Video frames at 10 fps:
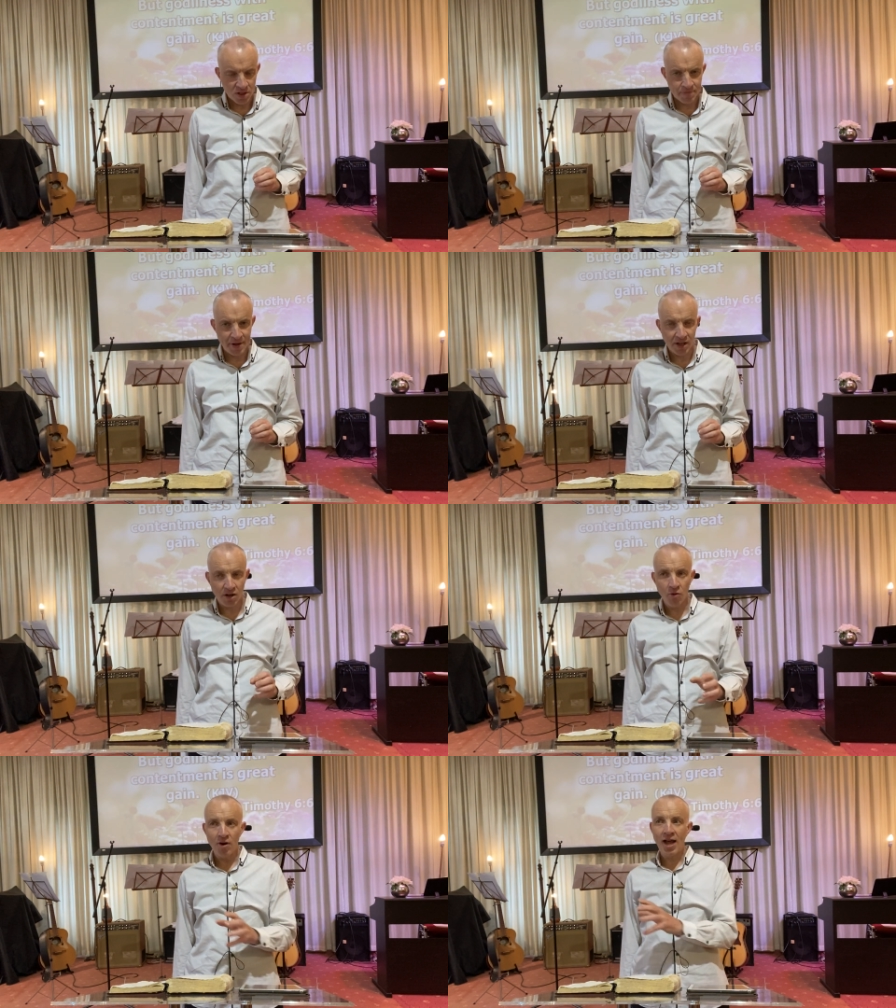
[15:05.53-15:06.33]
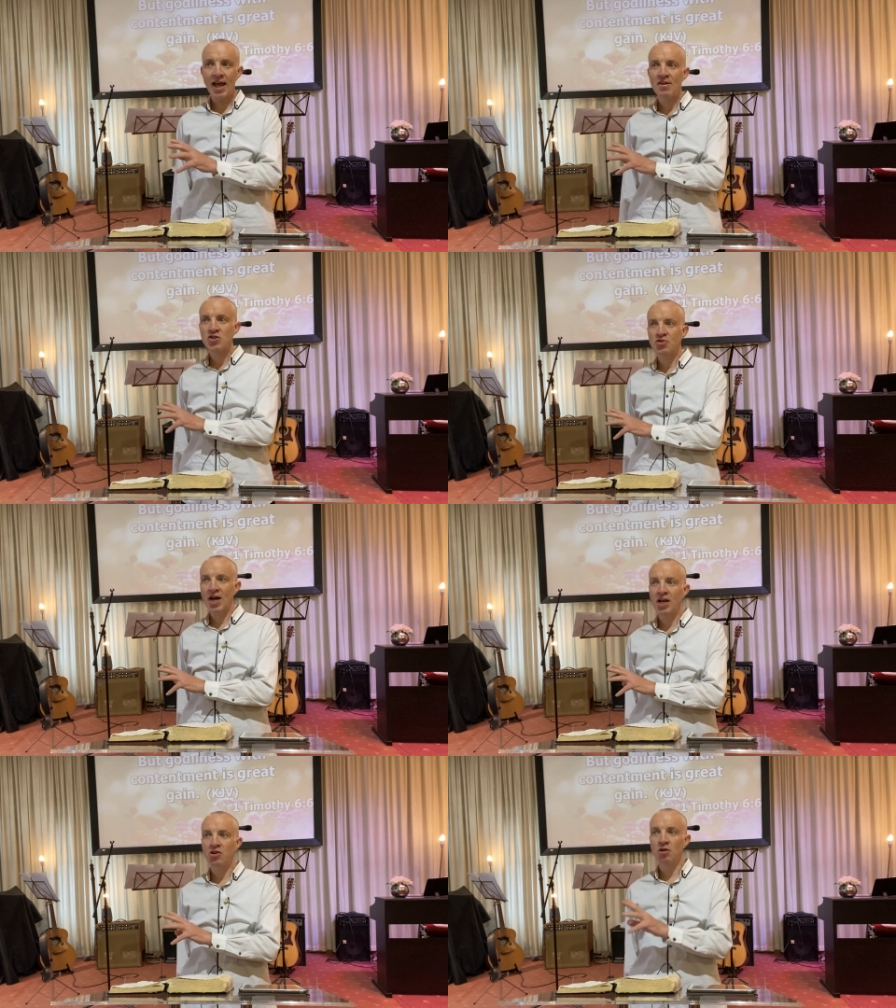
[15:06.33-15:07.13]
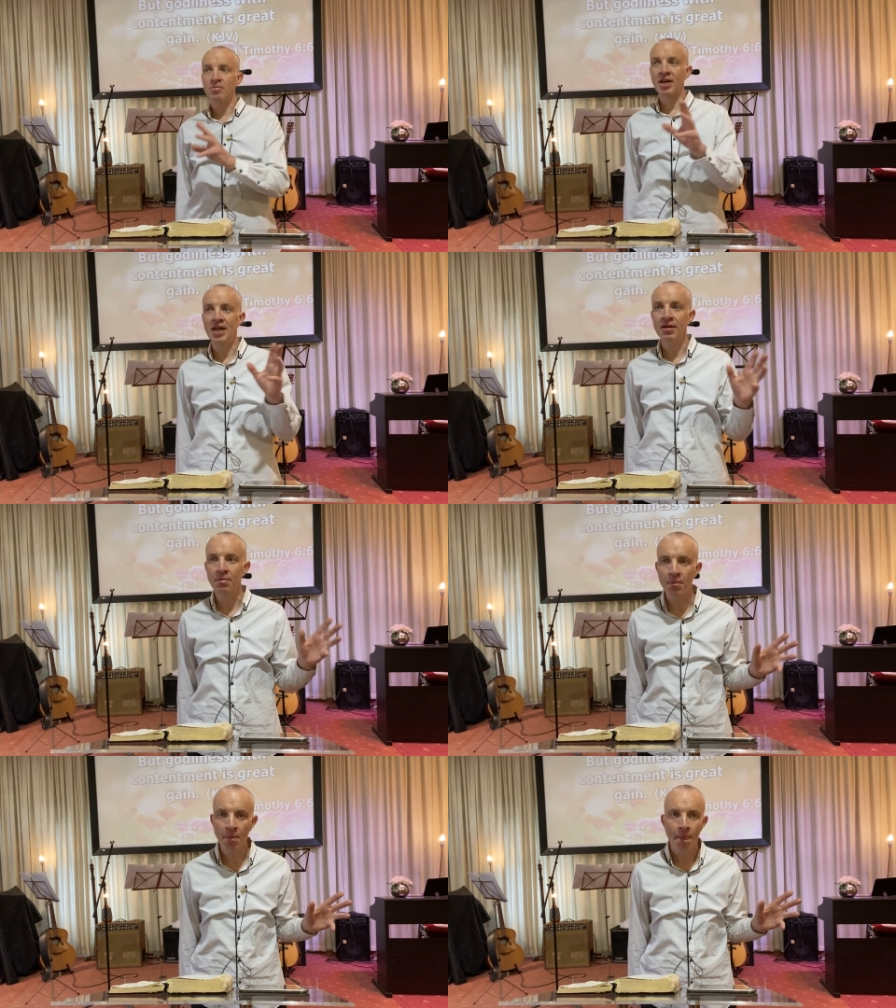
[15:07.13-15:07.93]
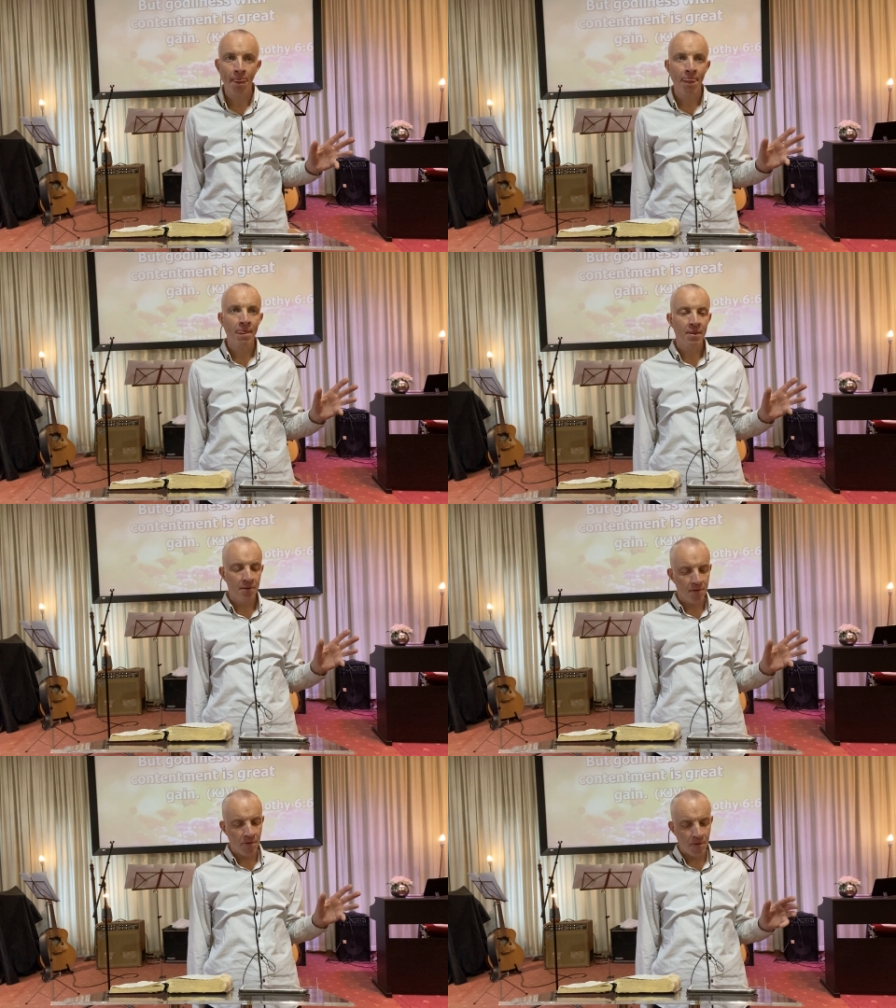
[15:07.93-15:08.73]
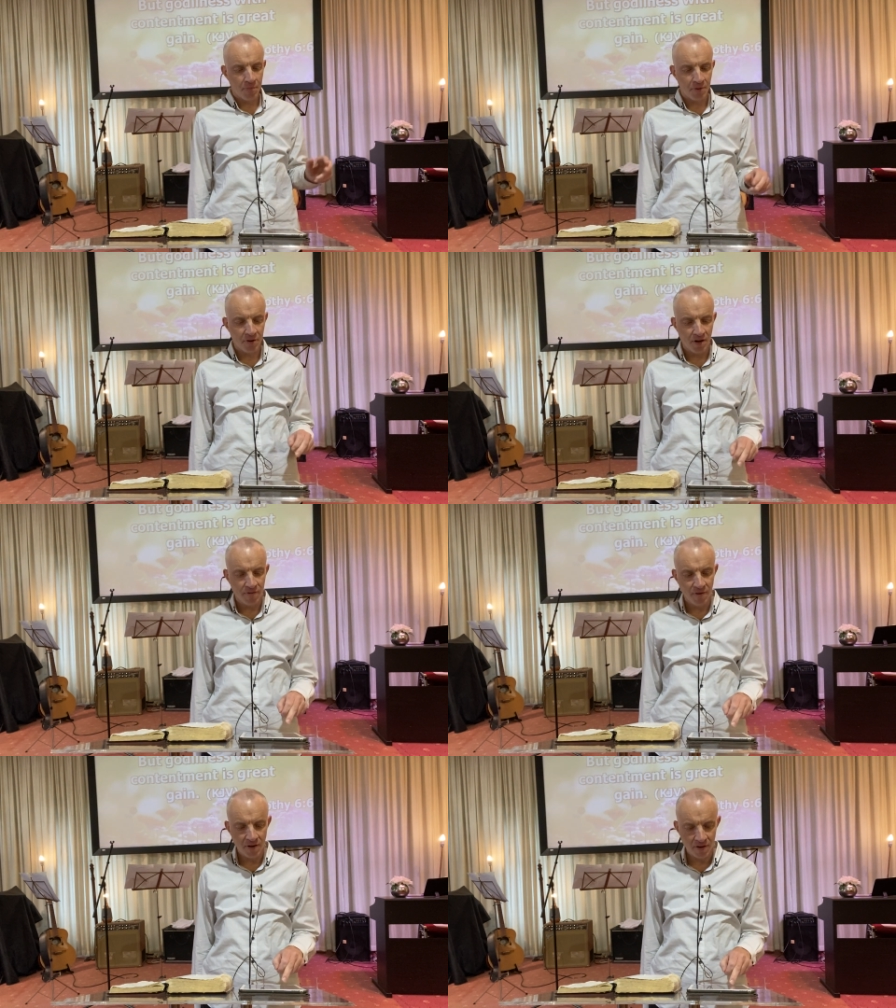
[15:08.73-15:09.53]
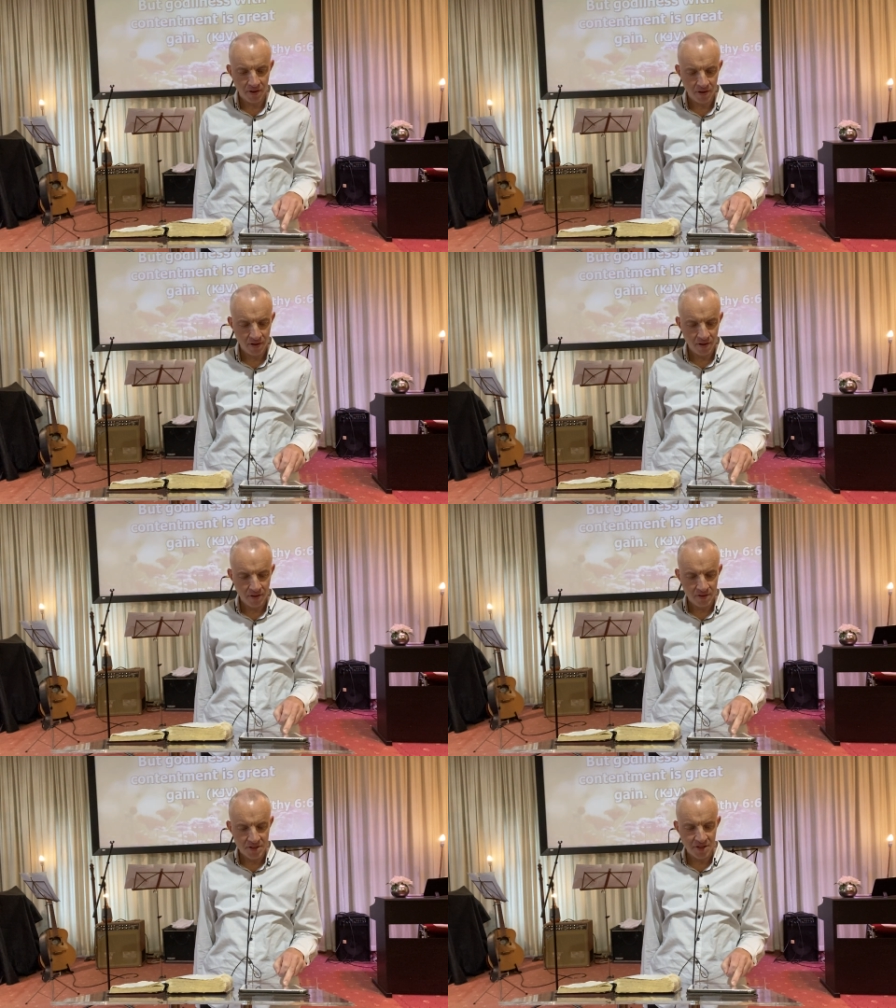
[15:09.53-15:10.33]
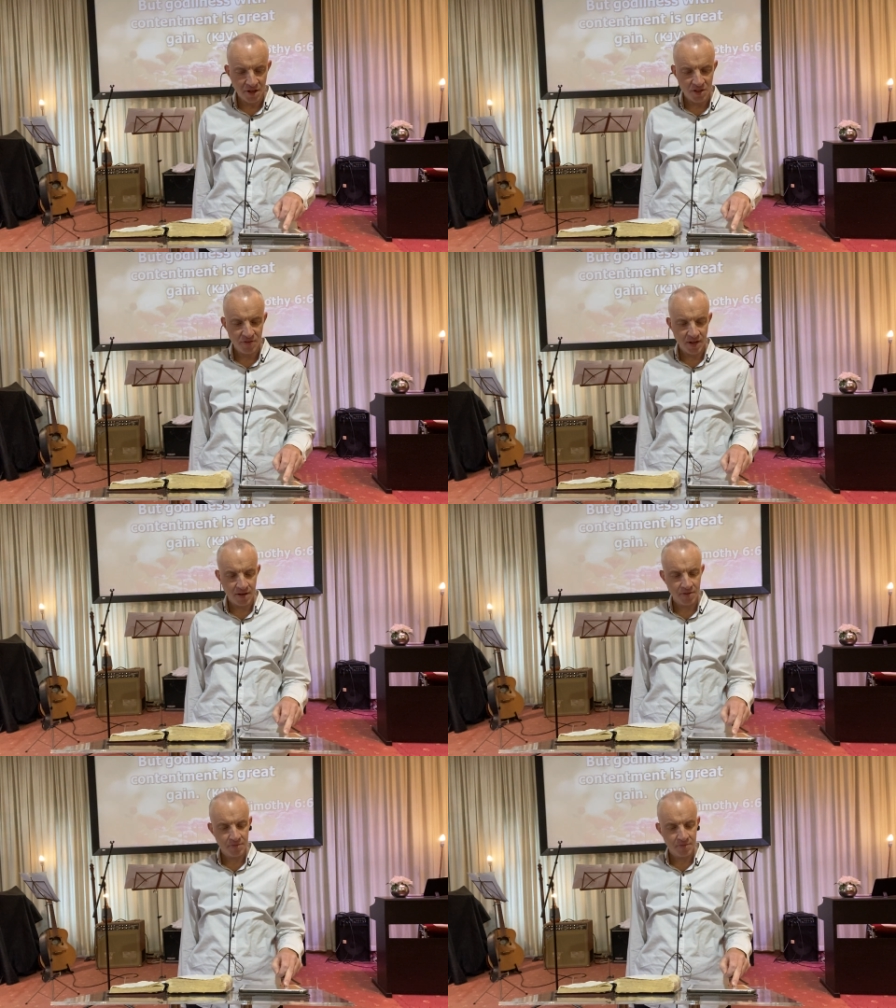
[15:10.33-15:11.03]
Spending our whole lives trying to obtain, but never satisfied.